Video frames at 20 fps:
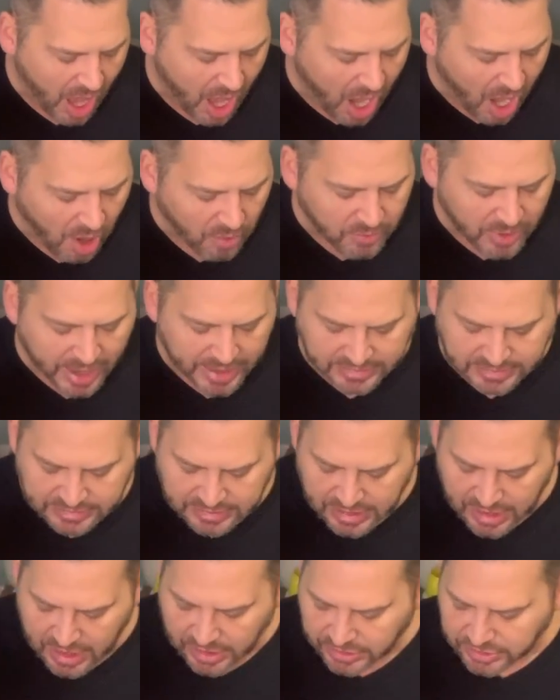All right,
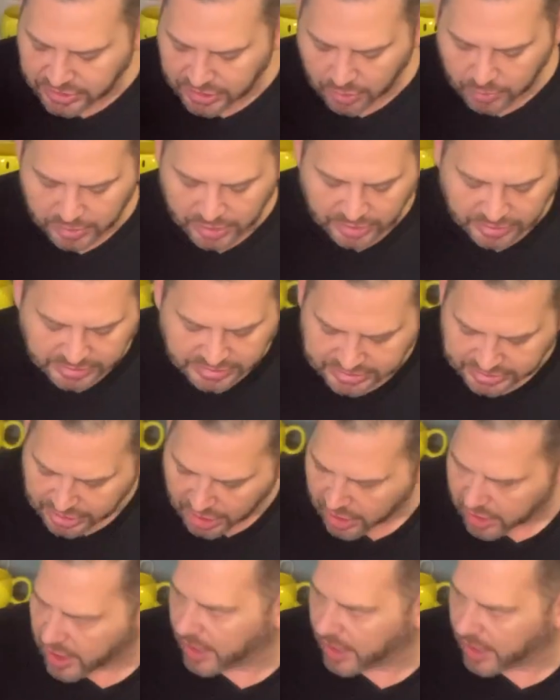so we're going to start.